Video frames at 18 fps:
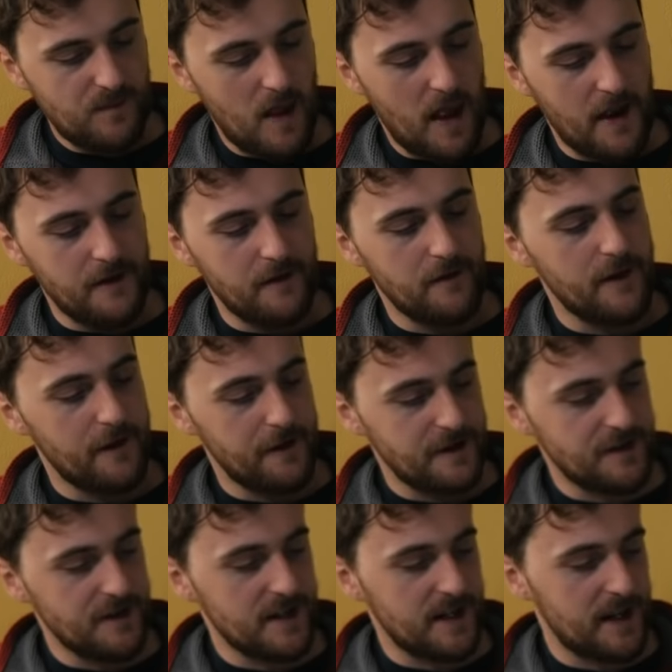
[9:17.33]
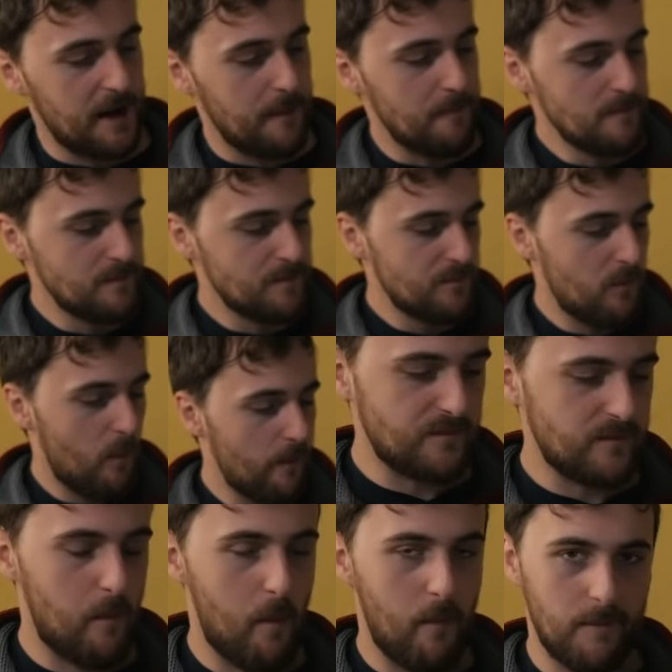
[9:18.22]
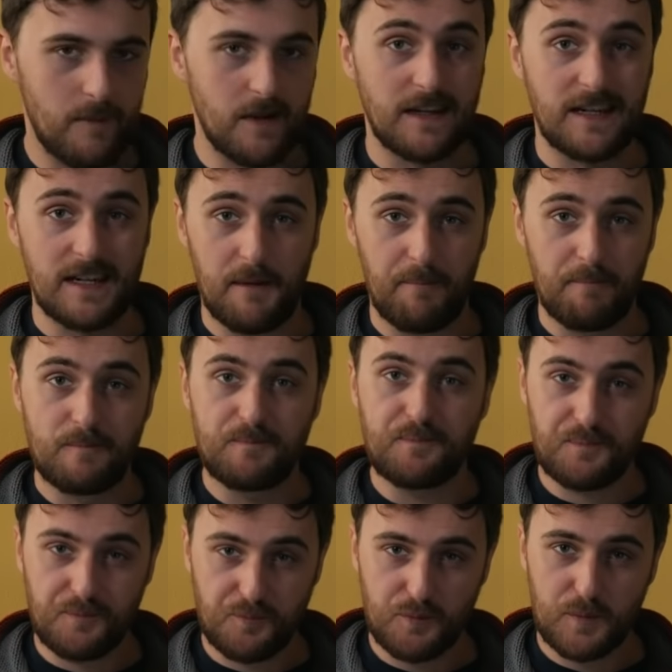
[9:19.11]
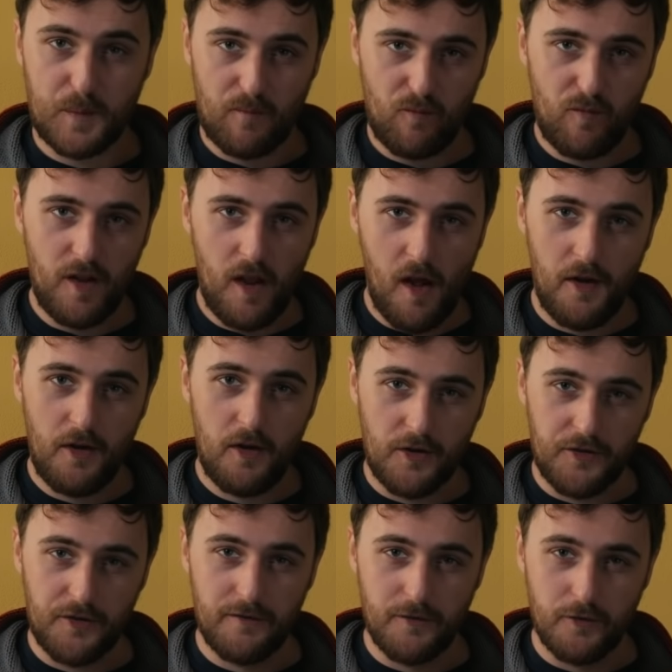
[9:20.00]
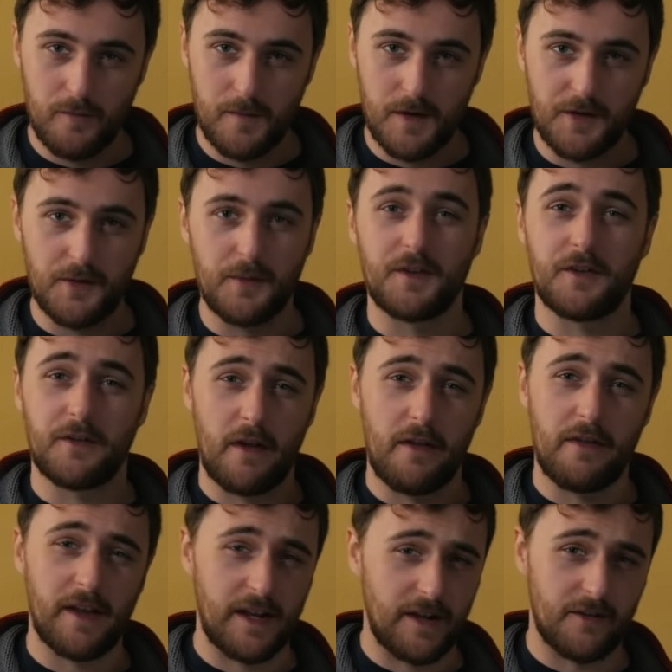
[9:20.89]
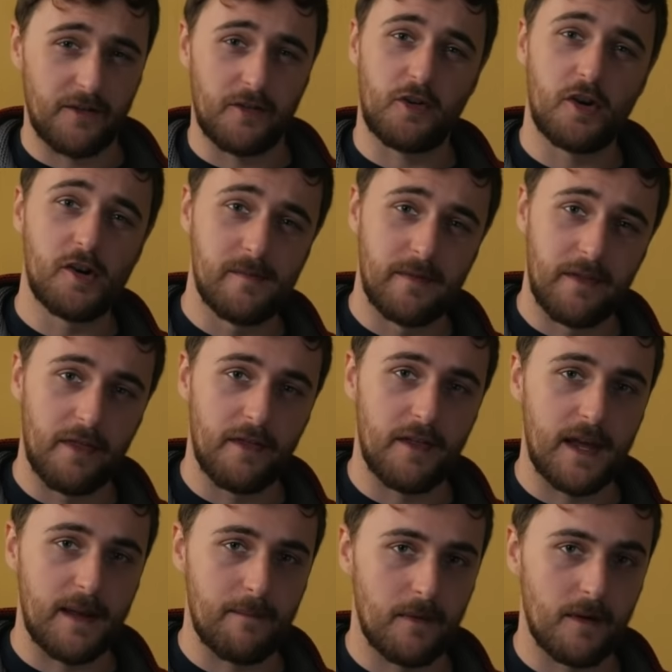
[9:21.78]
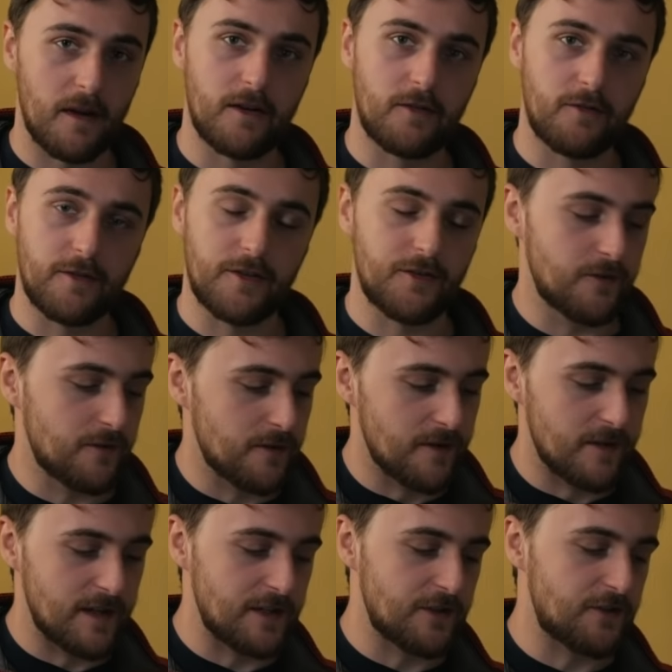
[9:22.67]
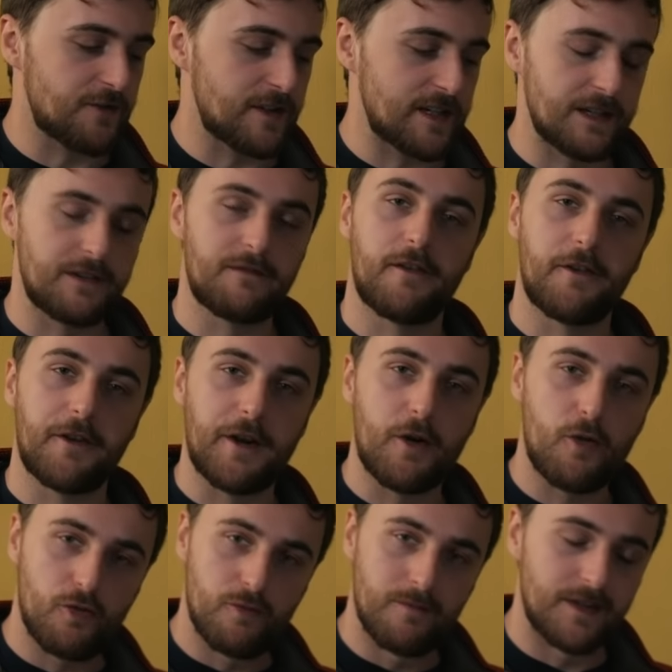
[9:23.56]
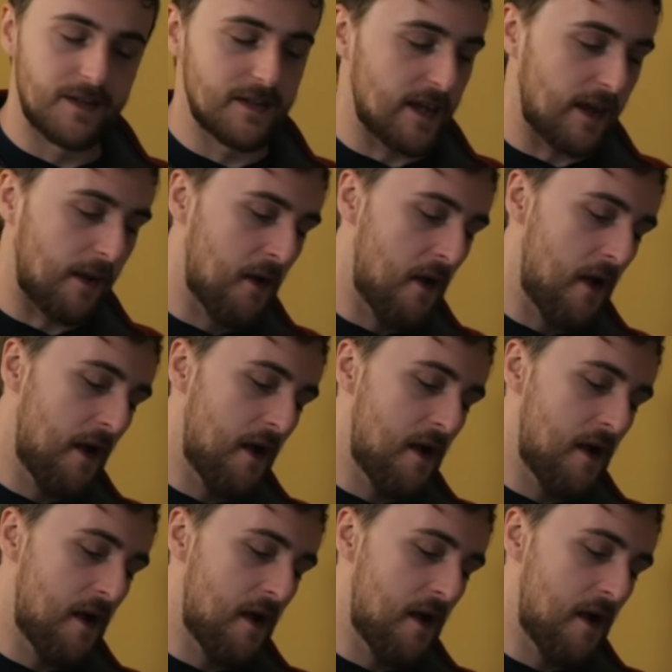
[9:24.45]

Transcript: It's very sticky, but again, lots of almonds, which I think is a common theme across all of these treats. Very almondy.